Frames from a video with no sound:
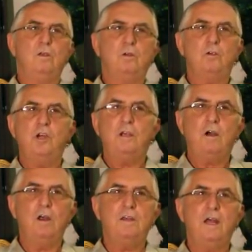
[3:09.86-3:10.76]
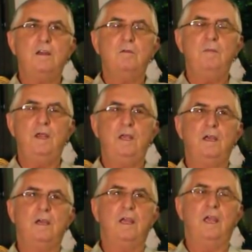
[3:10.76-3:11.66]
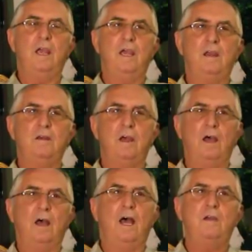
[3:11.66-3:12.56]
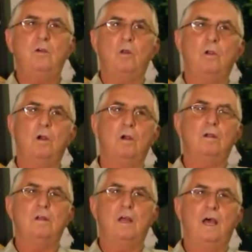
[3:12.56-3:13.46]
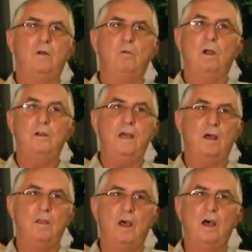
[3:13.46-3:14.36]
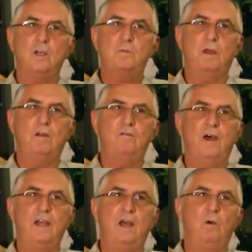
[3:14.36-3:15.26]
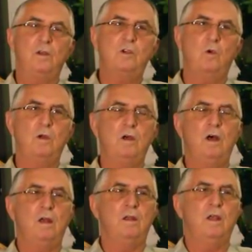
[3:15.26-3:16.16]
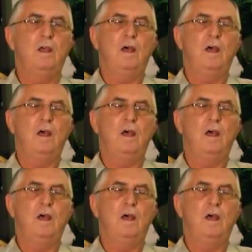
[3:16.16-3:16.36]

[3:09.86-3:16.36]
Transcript: So she contacted me and uh, I told her I'd run down to the hospital, find out what's going on.